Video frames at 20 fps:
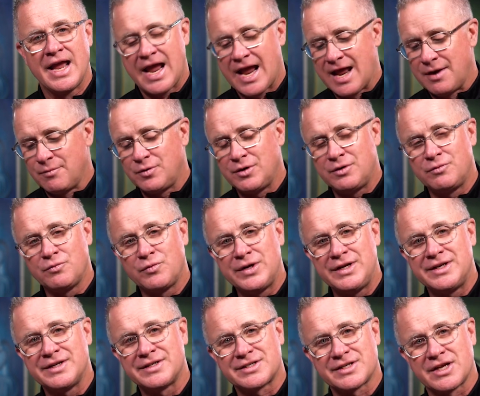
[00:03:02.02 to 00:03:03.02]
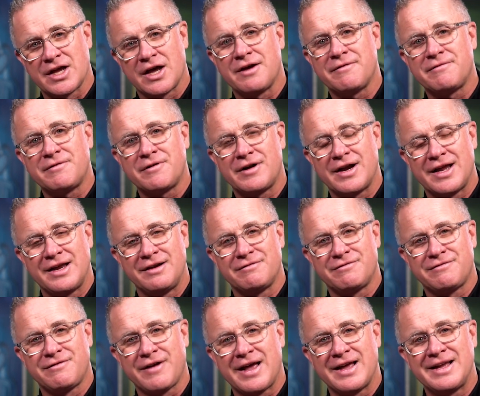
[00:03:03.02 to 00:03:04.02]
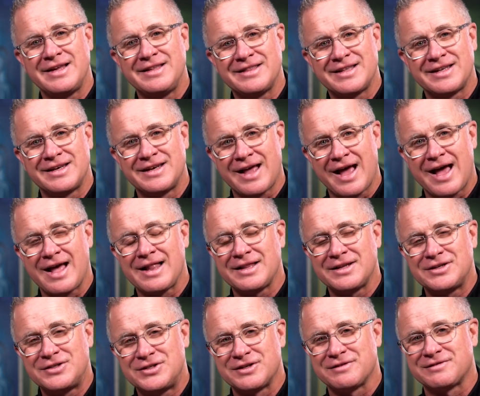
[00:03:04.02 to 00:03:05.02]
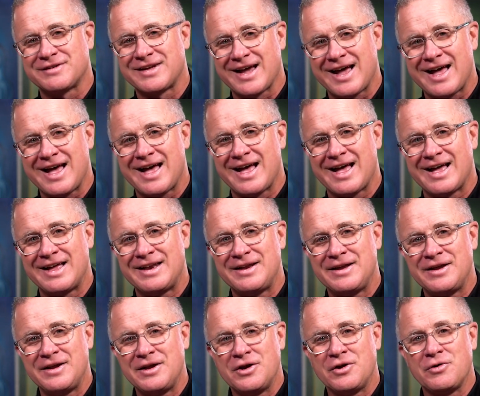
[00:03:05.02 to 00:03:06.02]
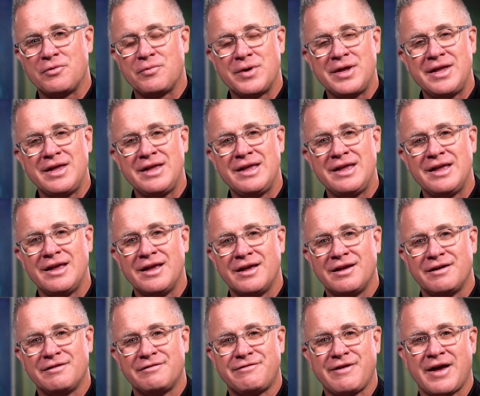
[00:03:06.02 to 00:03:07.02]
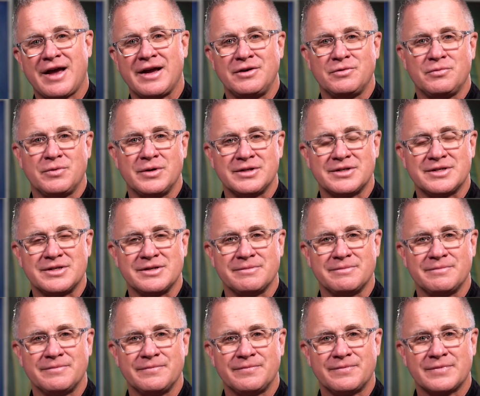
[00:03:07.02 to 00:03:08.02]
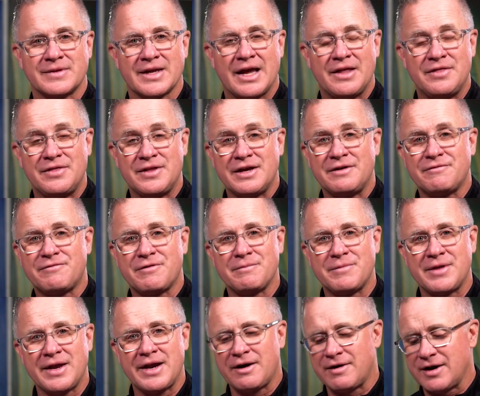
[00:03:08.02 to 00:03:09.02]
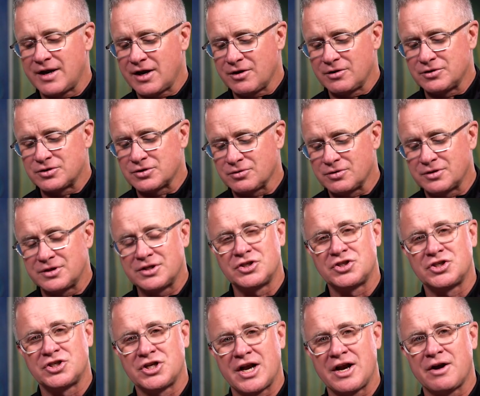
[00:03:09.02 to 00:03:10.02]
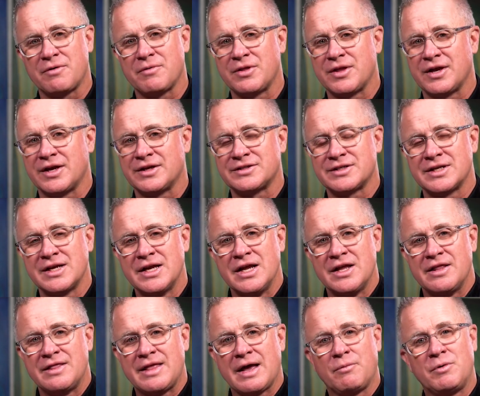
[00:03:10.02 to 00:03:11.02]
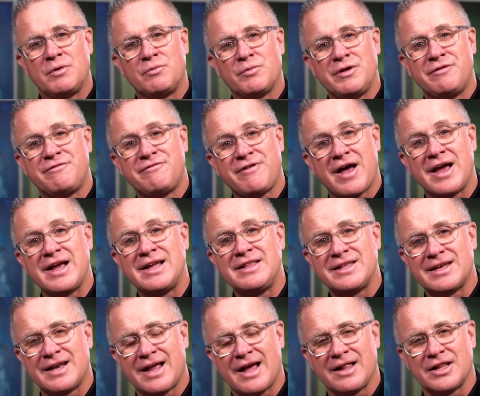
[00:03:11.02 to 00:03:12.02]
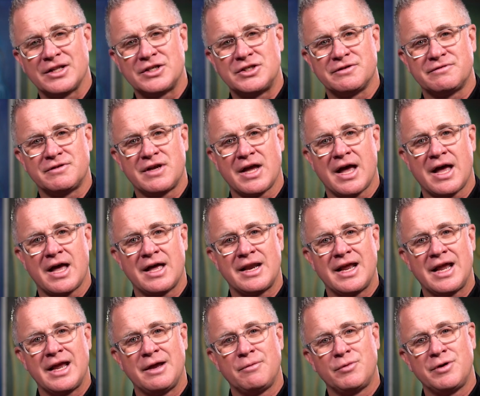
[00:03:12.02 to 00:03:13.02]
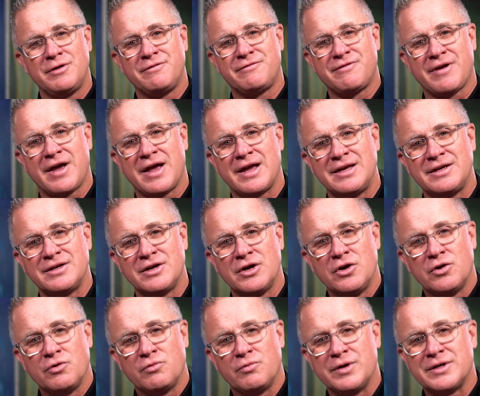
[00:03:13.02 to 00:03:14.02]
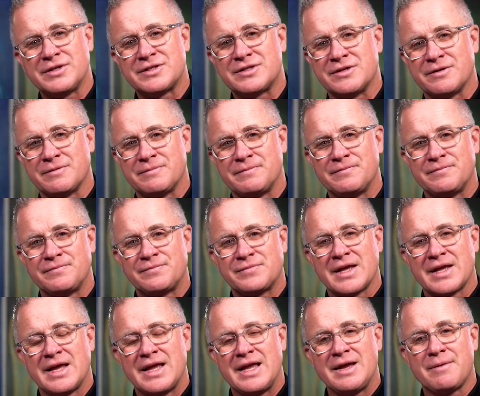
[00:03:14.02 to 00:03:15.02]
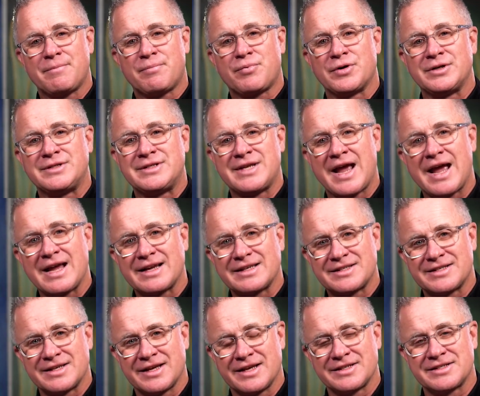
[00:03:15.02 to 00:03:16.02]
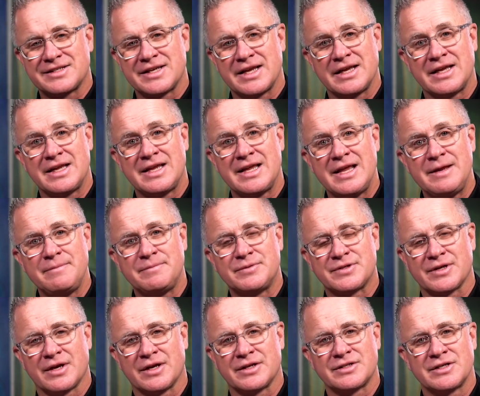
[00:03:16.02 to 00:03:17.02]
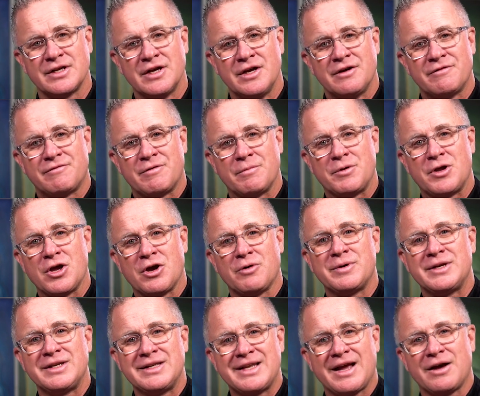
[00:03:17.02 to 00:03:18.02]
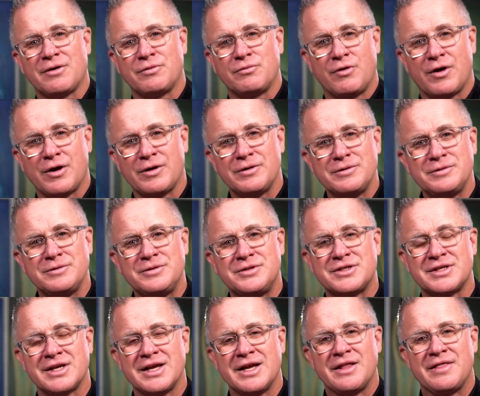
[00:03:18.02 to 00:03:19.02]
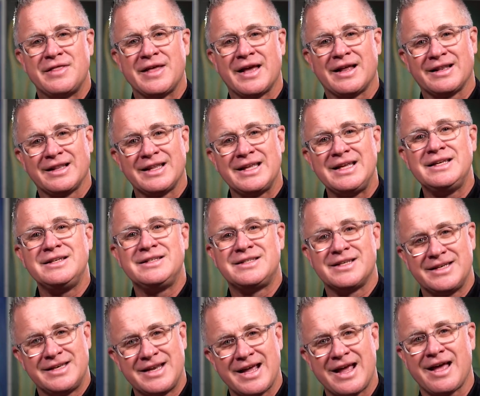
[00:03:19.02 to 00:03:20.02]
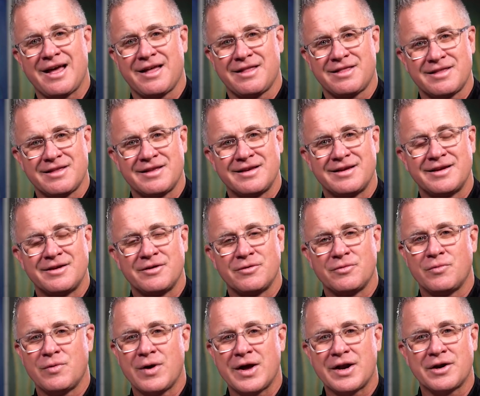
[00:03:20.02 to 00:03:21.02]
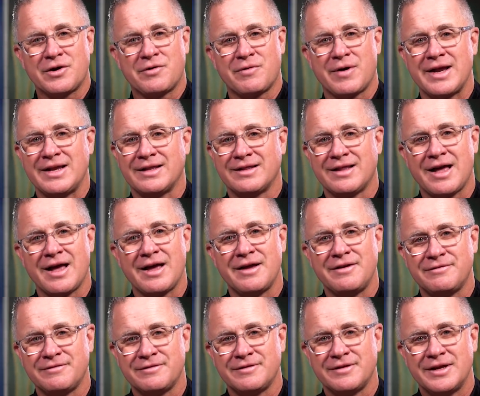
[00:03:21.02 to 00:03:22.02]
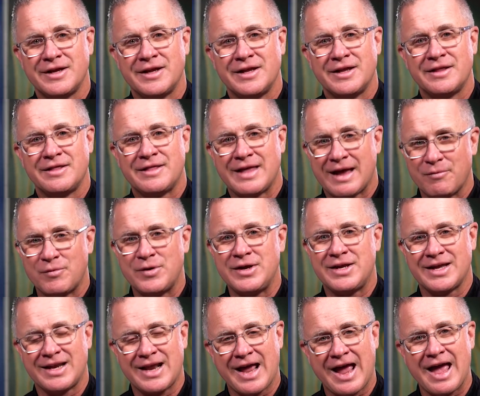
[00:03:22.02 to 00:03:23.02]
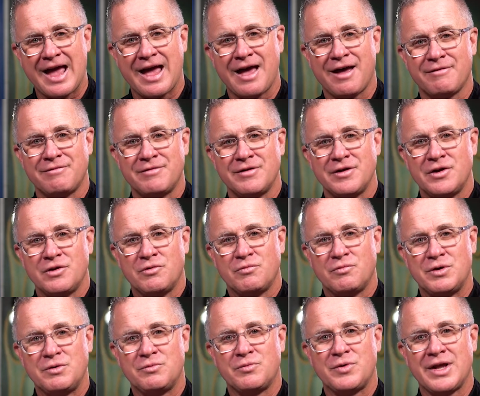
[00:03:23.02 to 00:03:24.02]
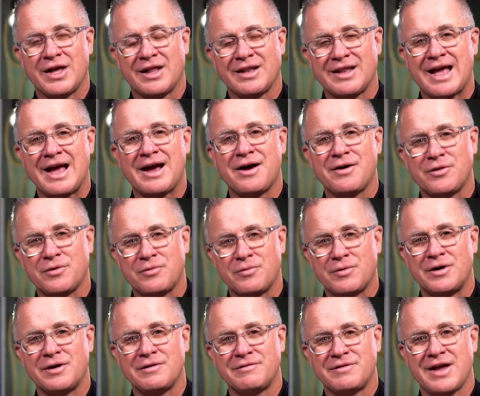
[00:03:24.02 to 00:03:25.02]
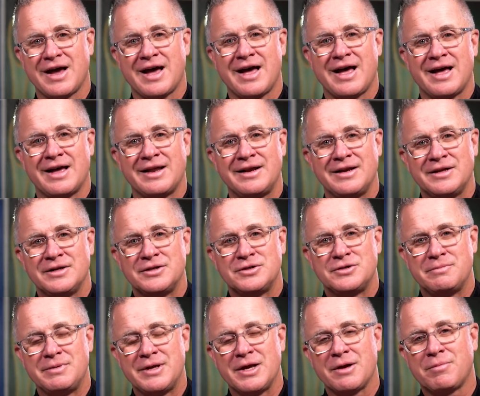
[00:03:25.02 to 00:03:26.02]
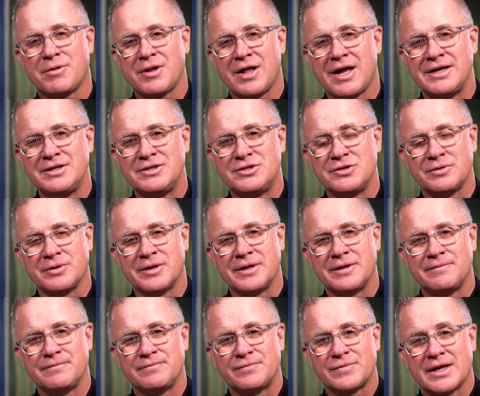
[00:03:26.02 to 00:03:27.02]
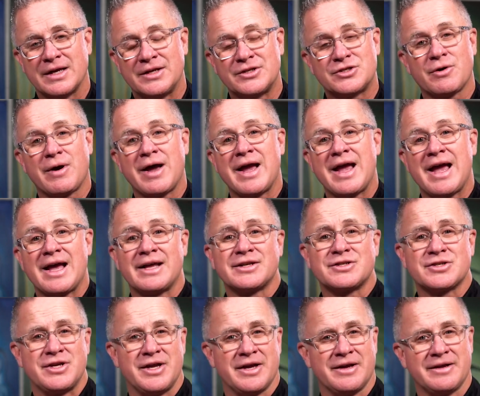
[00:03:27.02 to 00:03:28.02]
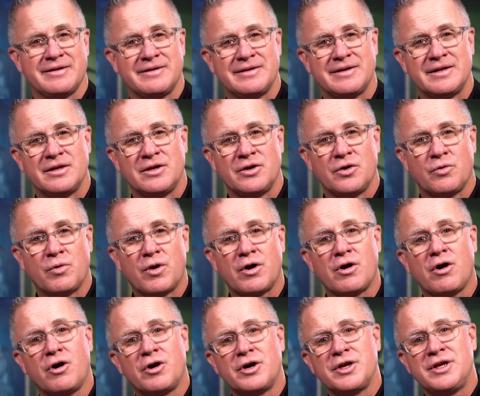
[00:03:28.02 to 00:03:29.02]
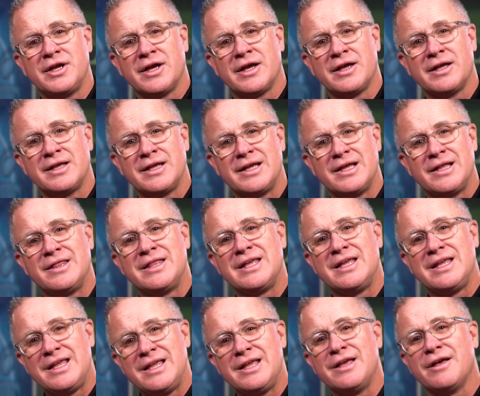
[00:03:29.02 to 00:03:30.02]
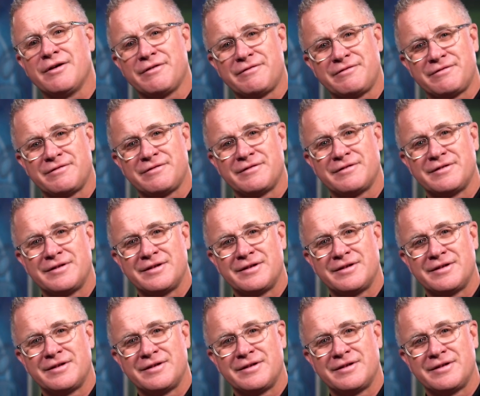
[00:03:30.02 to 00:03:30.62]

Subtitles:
And when we discover and find the knowledge of God, we find wisdom. And then from there, it goes on to share with us that when we find the knowledge of God and we find wisdom, it protects us and keeps us from going down roads that lead to death. What a great life that we can have when we allow the Word of God to be applied to it. And so I ask you, where are you in the if?